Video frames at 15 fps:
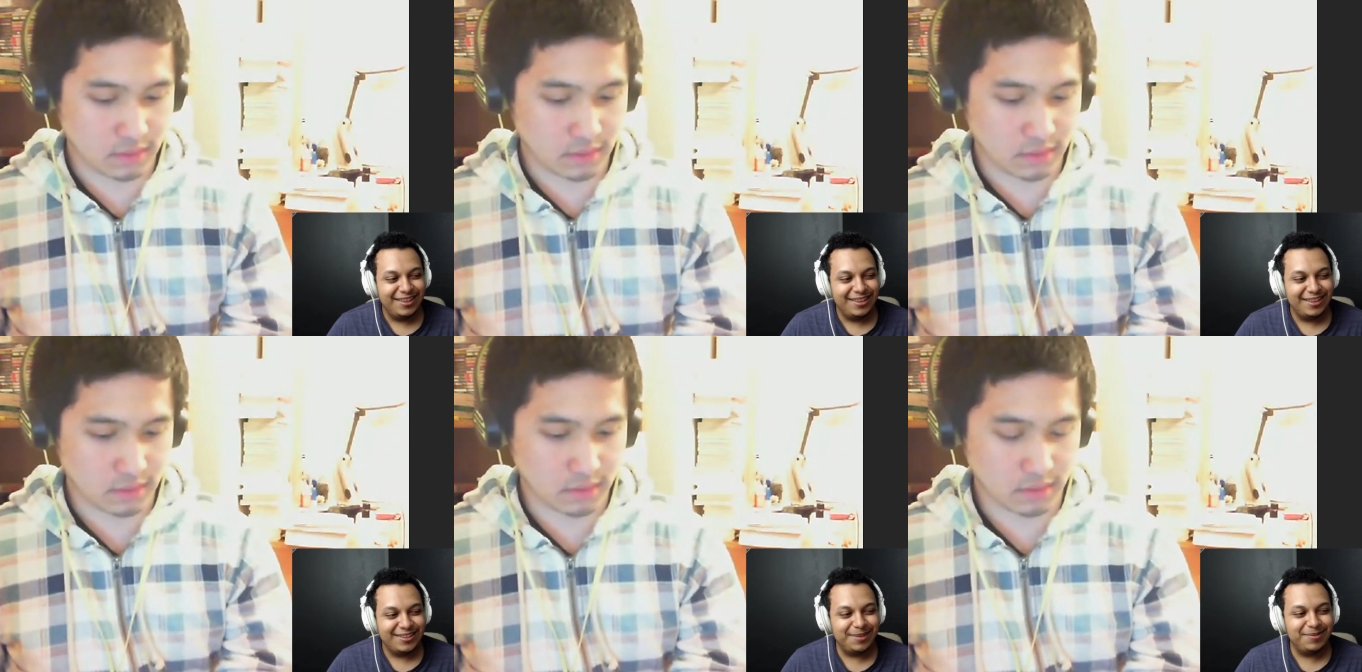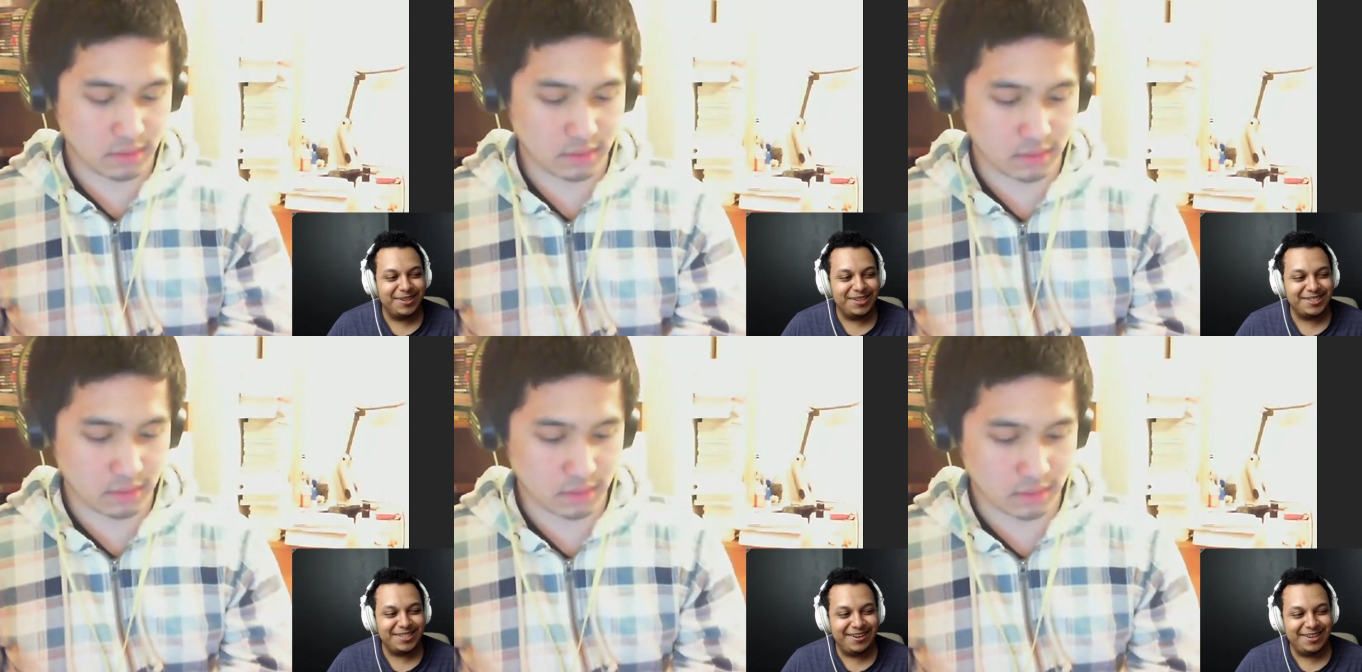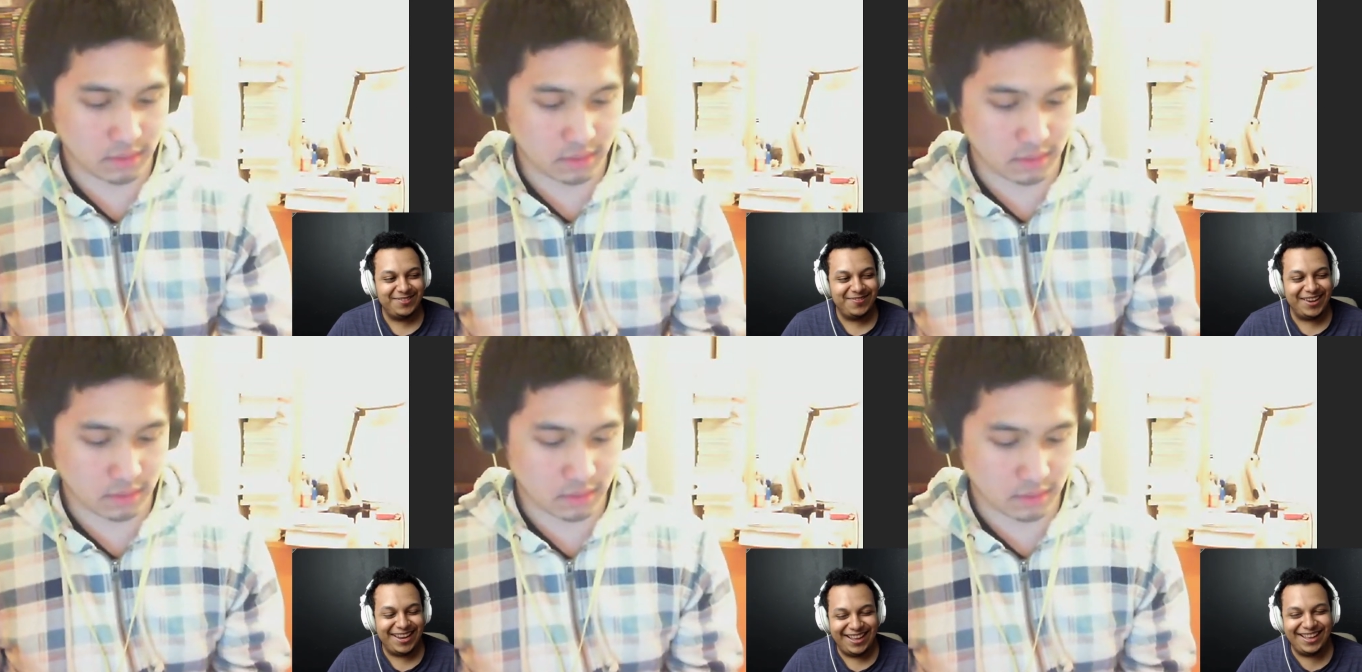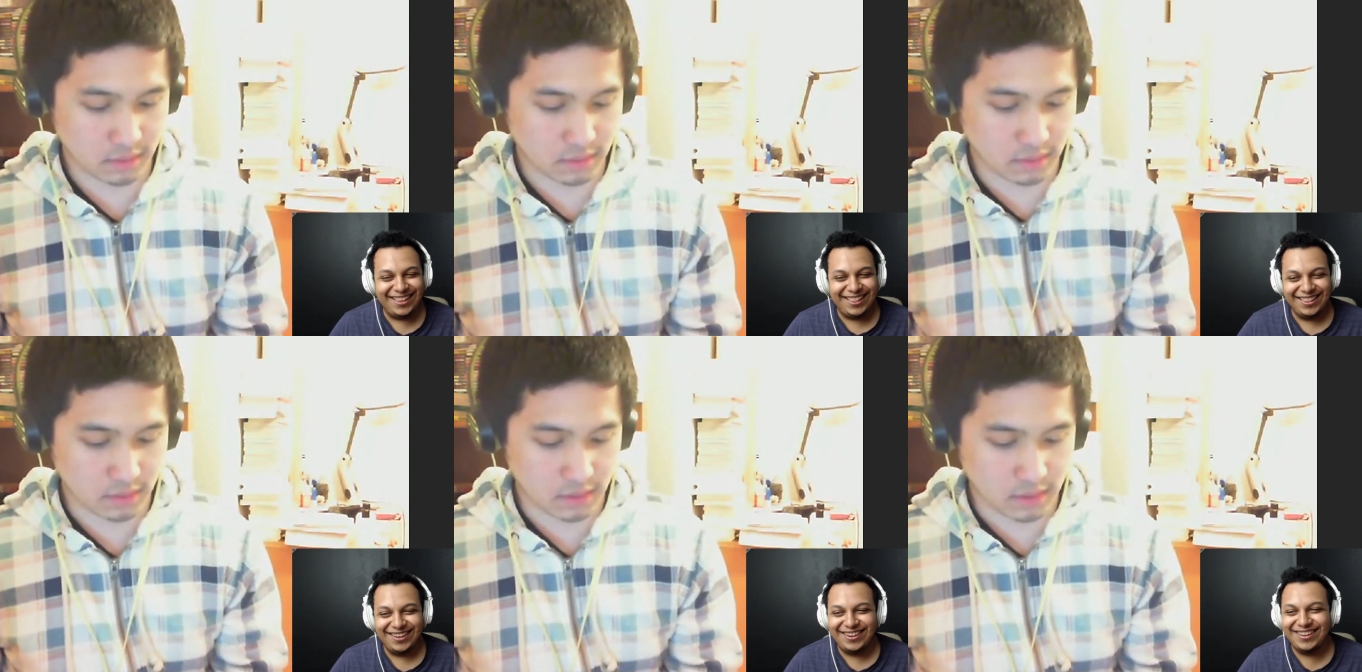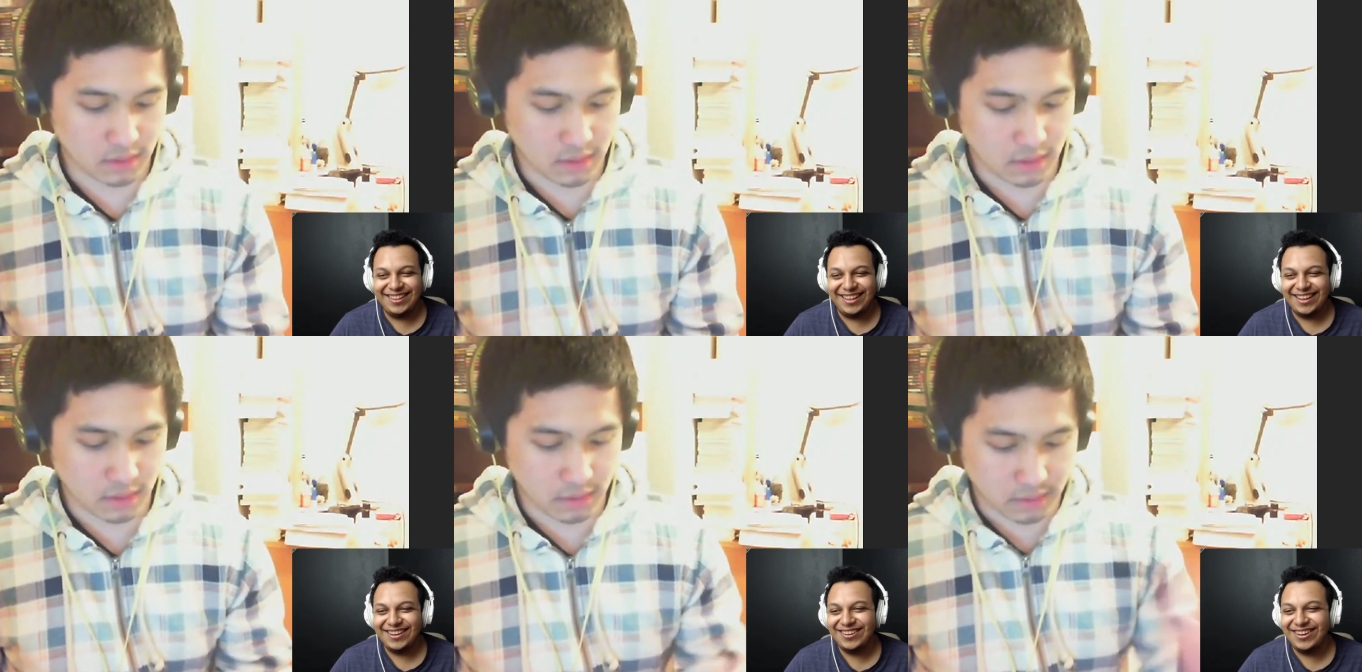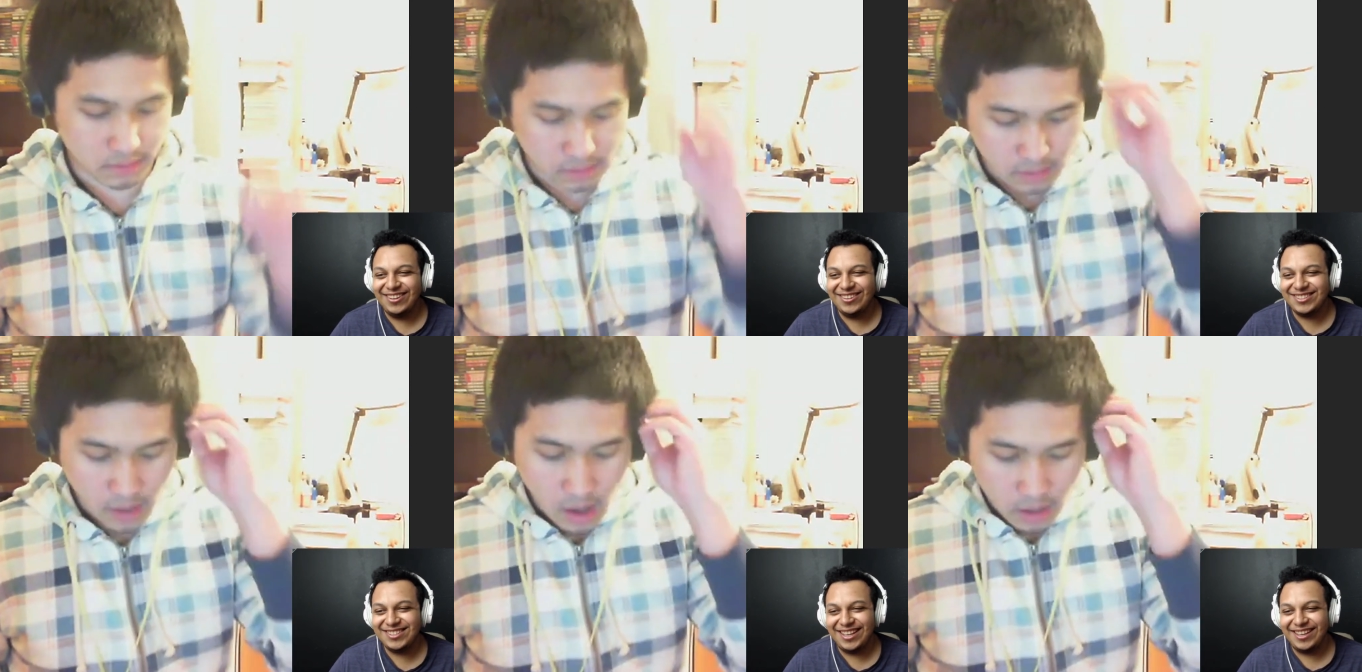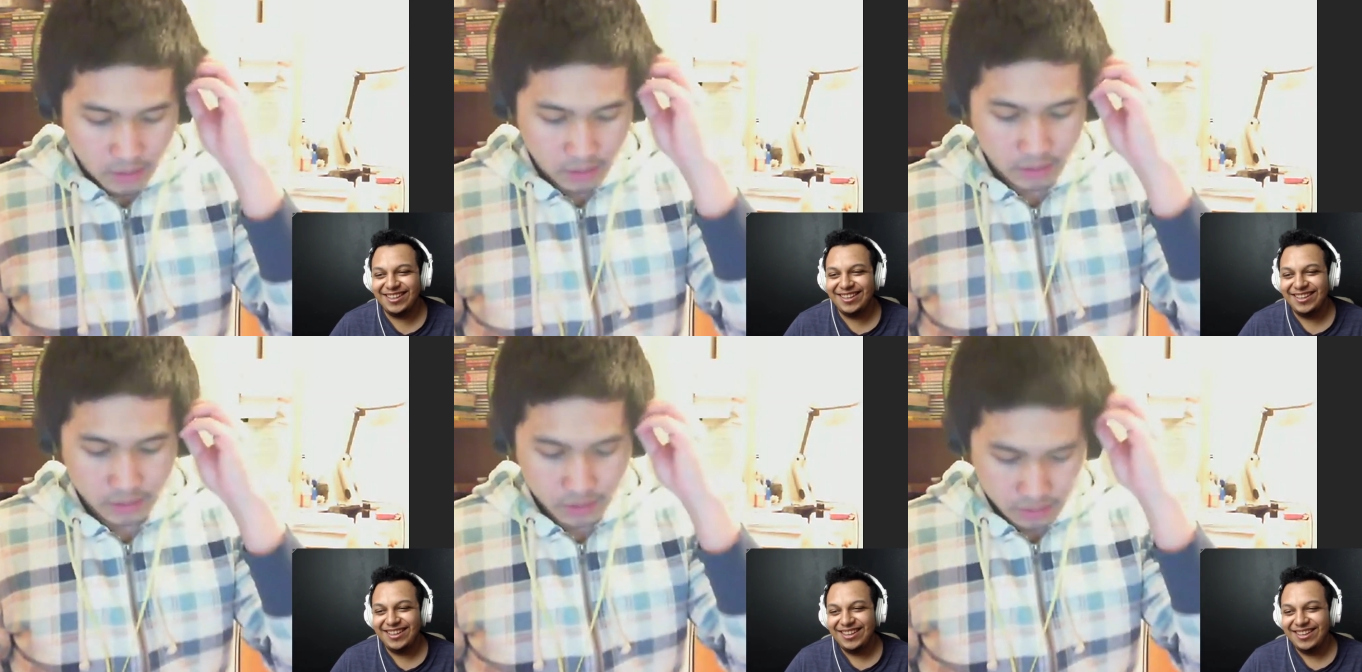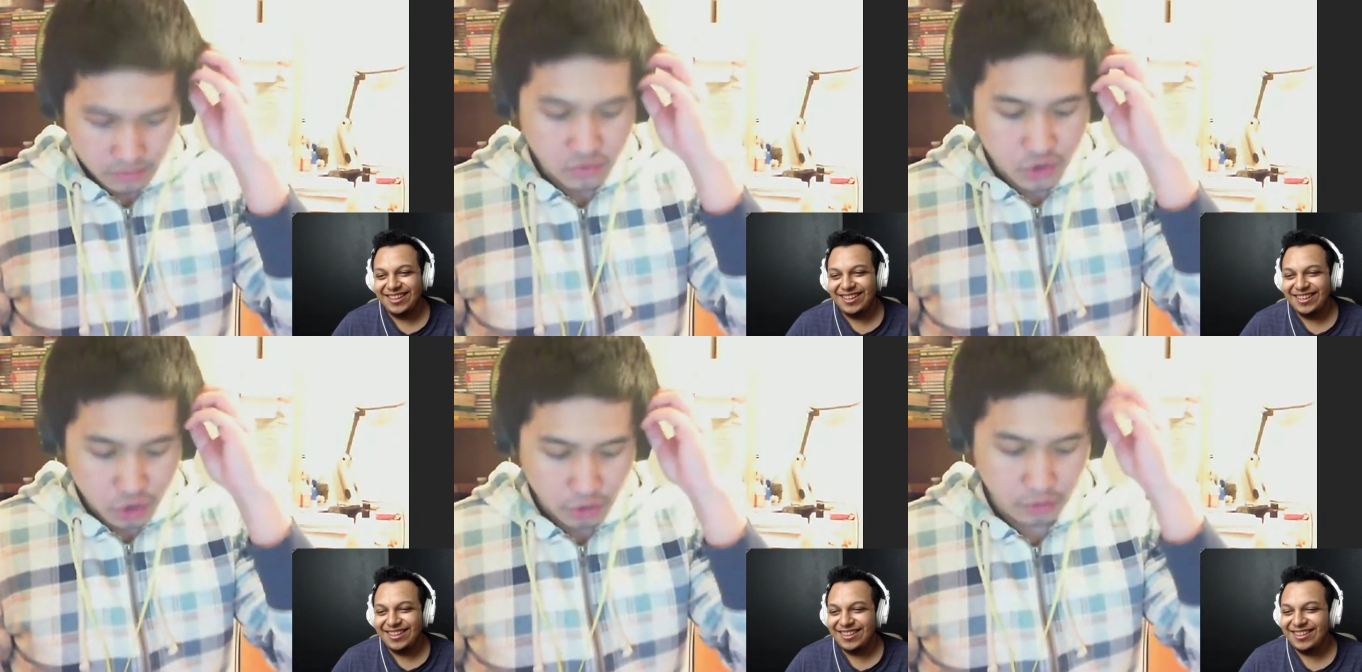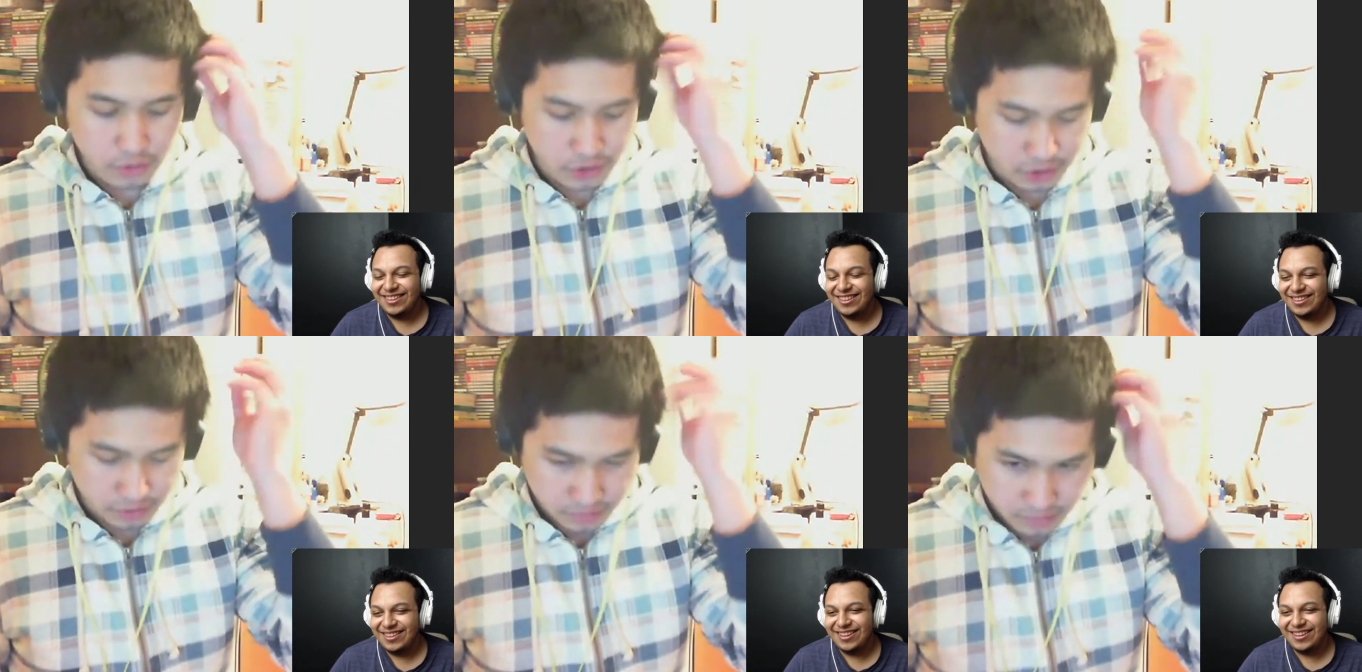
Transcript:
Speaker 1: Some dictionaries might not learn like no slang.
Speaker 2: Uh, true, true.